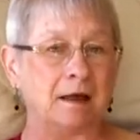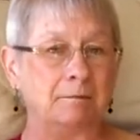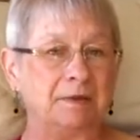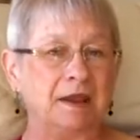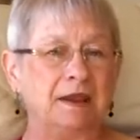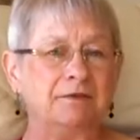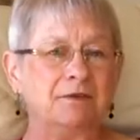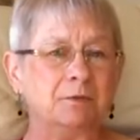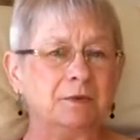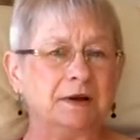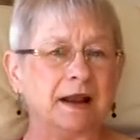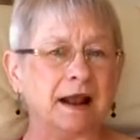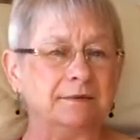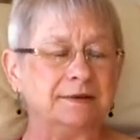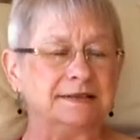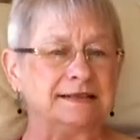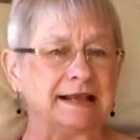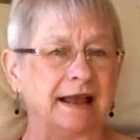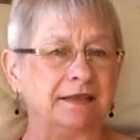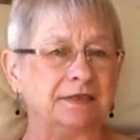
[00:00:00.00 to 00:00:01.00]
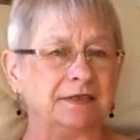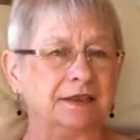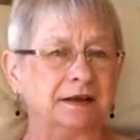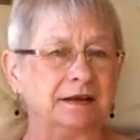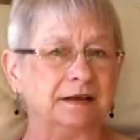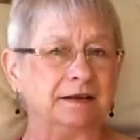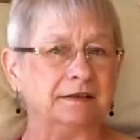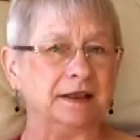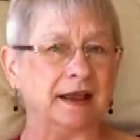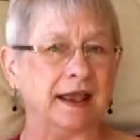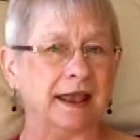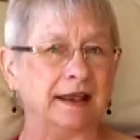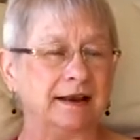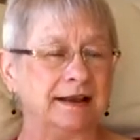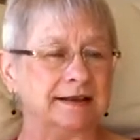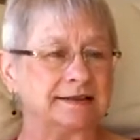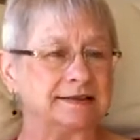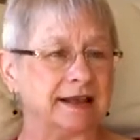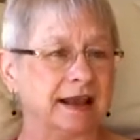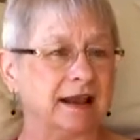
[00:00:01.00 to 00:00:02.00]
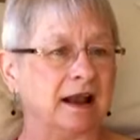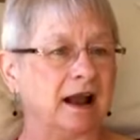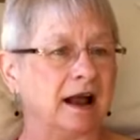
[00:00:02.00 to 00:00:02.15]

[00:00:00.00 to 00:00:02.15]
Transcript: Even when I was at the NSA